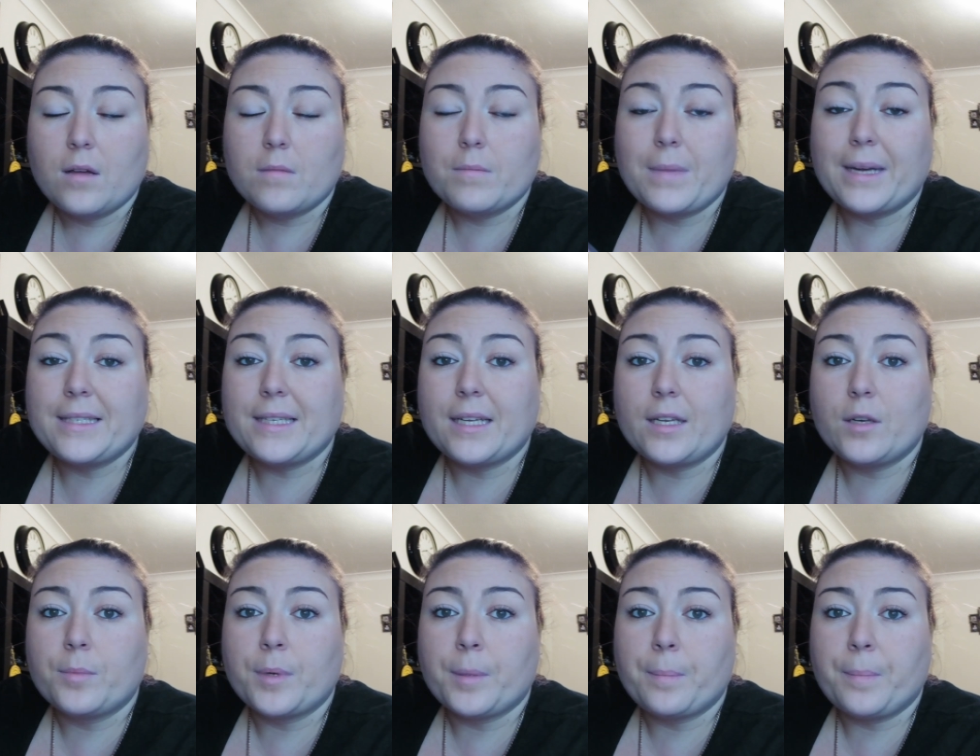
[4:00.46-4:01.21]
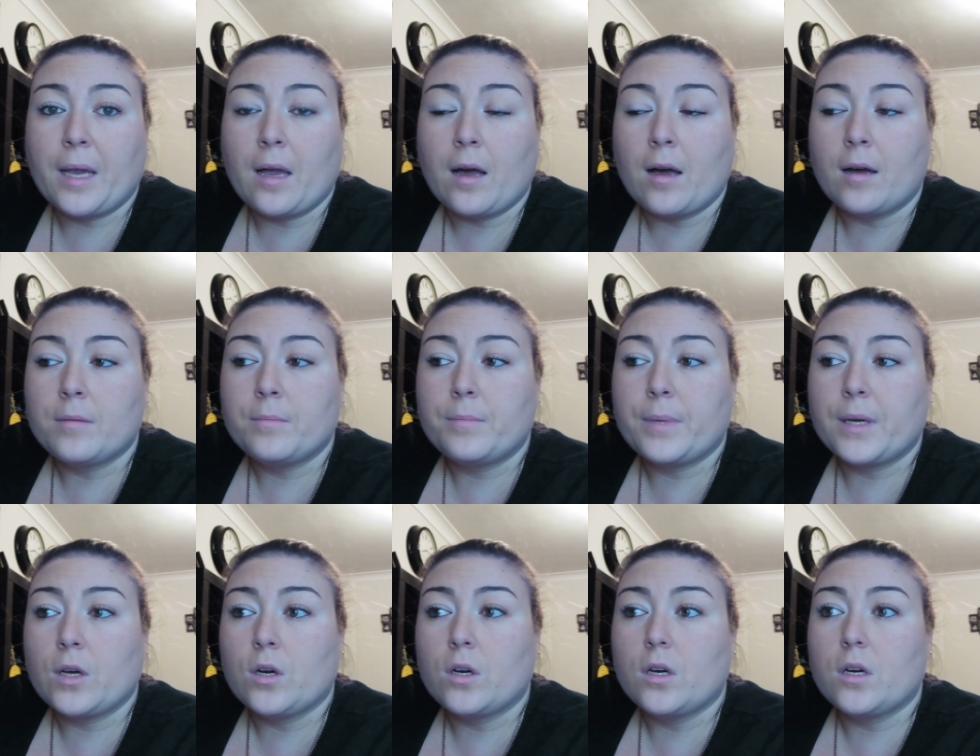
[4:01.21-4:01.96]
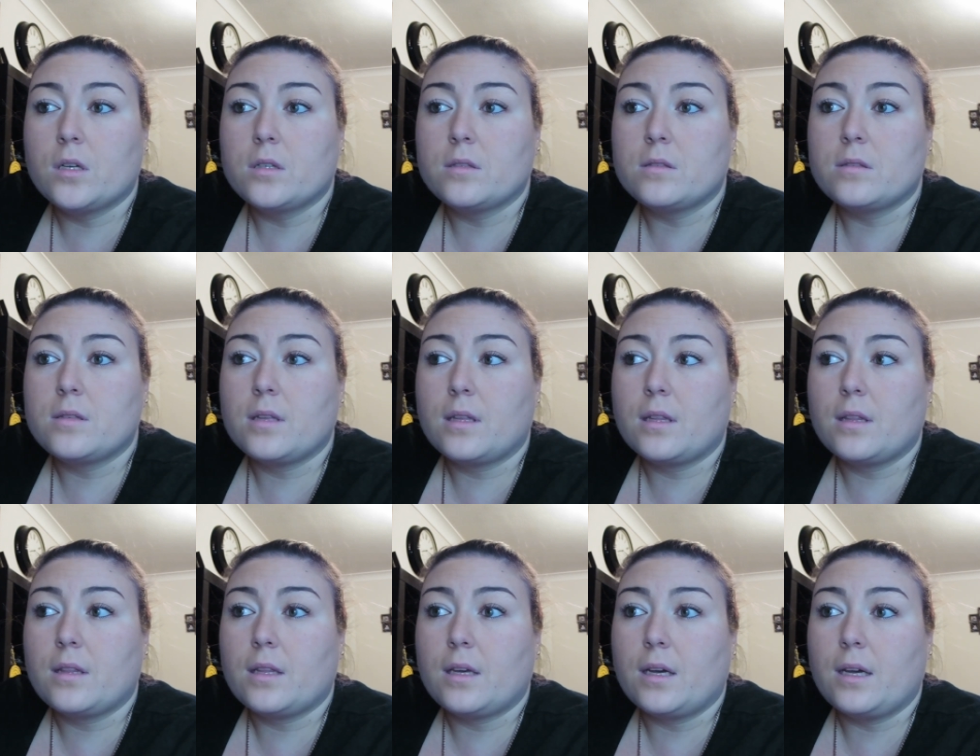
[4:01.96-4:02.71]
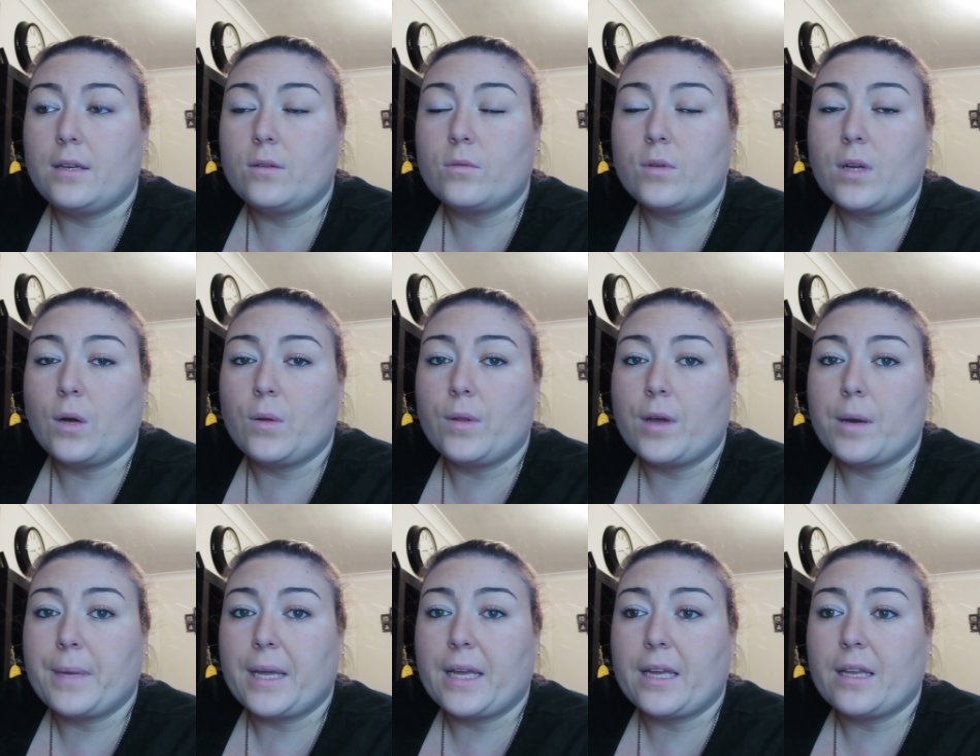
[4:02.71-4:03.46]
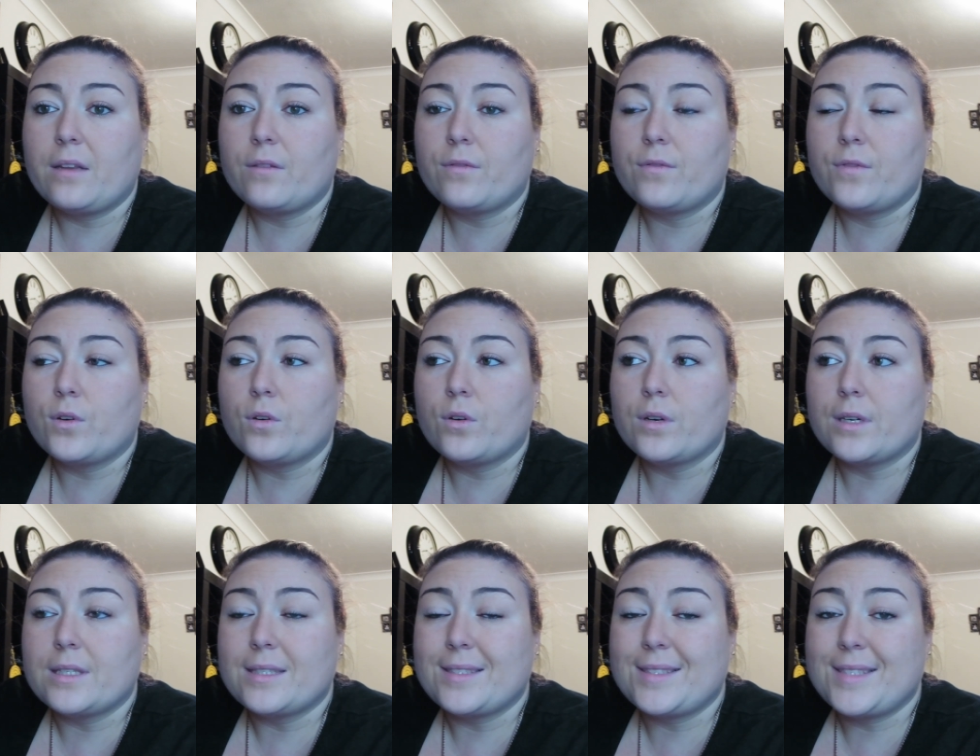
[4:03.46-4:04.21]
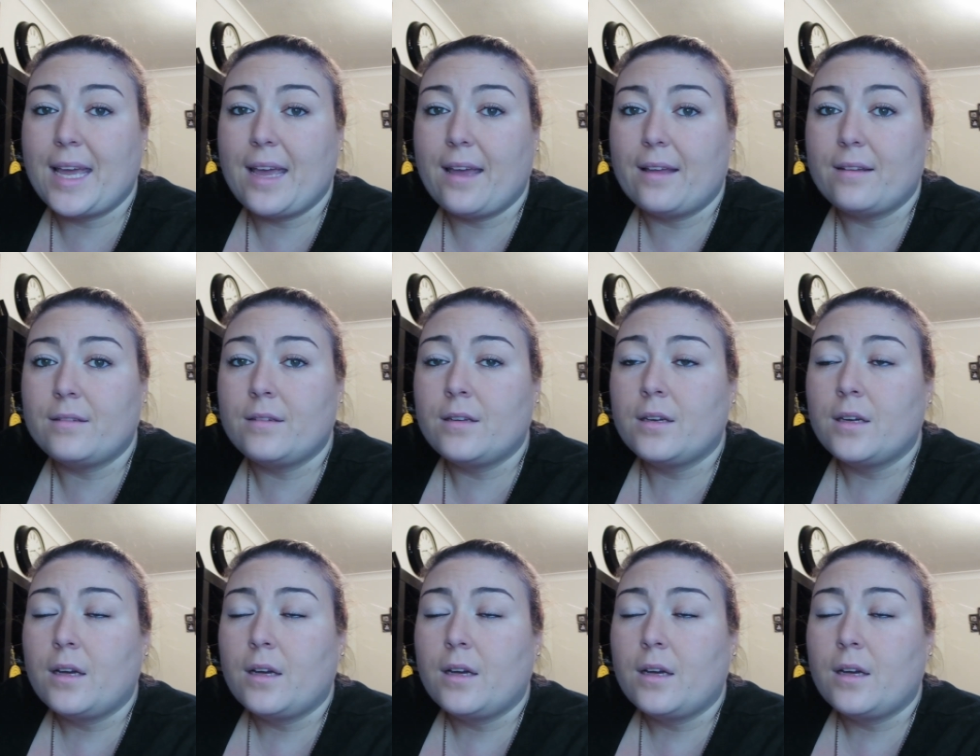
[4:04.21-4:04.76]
made it a little bit bigger because the little girl that I'm making it for is 10